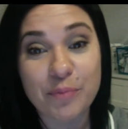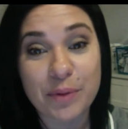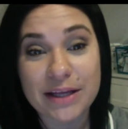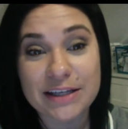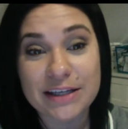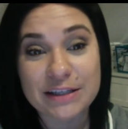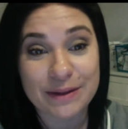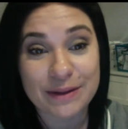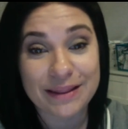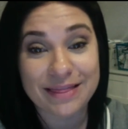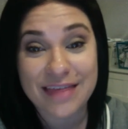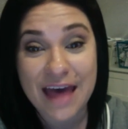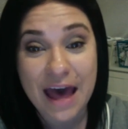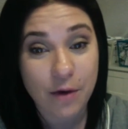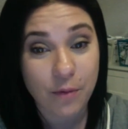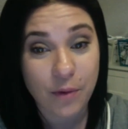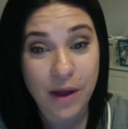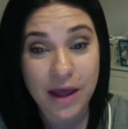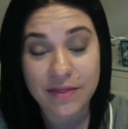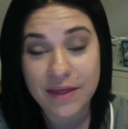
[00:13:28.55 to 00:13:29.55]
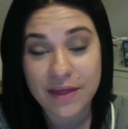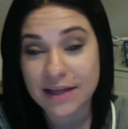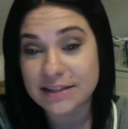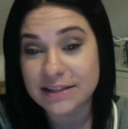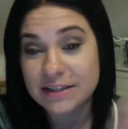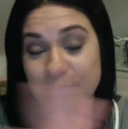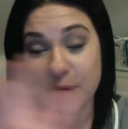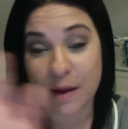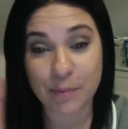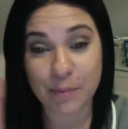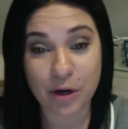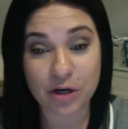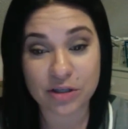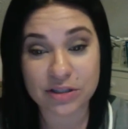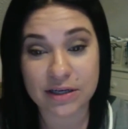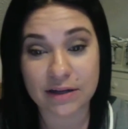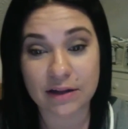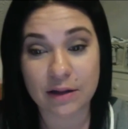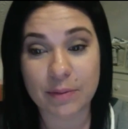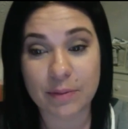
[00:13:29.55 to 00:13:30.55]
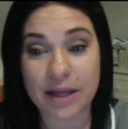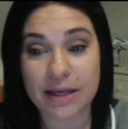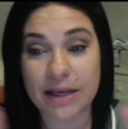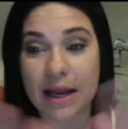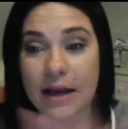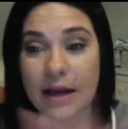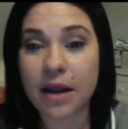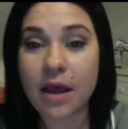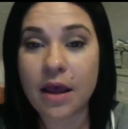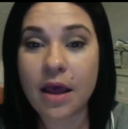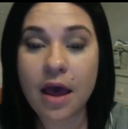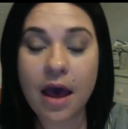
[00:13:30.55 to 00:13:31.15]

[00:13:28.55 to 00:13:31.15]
placement that way. That's my personal opinion.